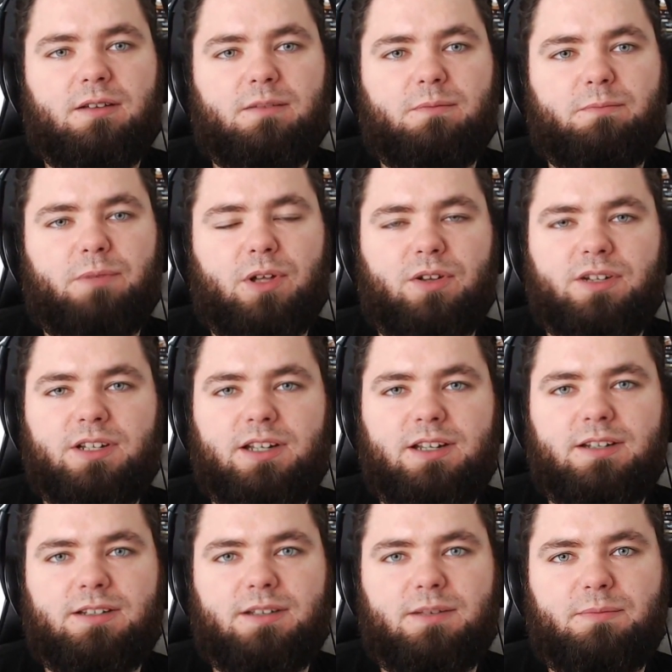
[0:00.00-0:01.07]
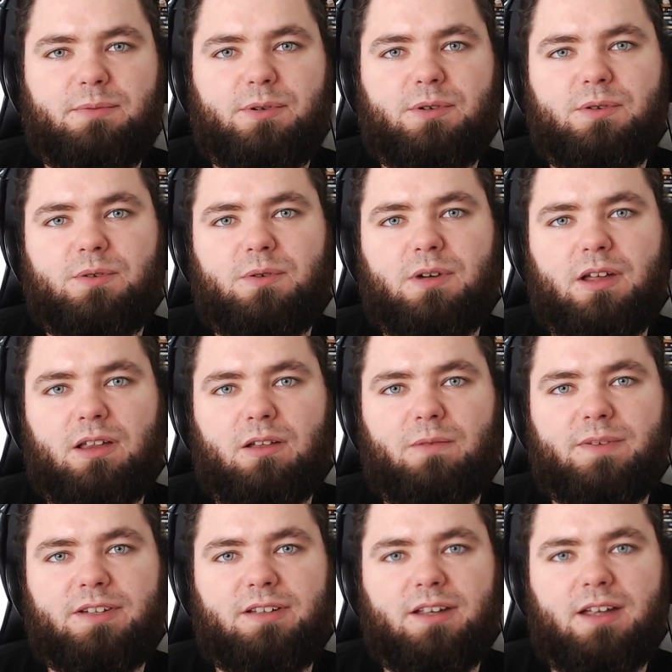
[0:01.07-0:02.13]
Blondie and Dimple
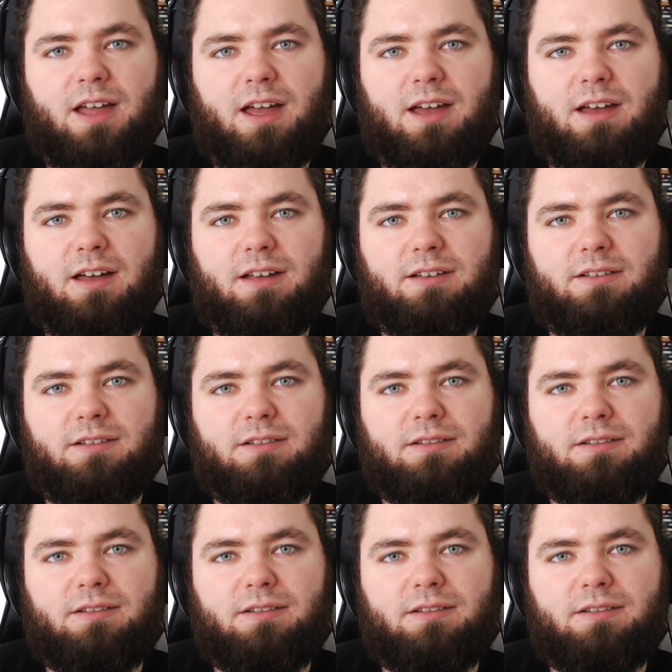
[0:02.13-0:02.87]
obviously had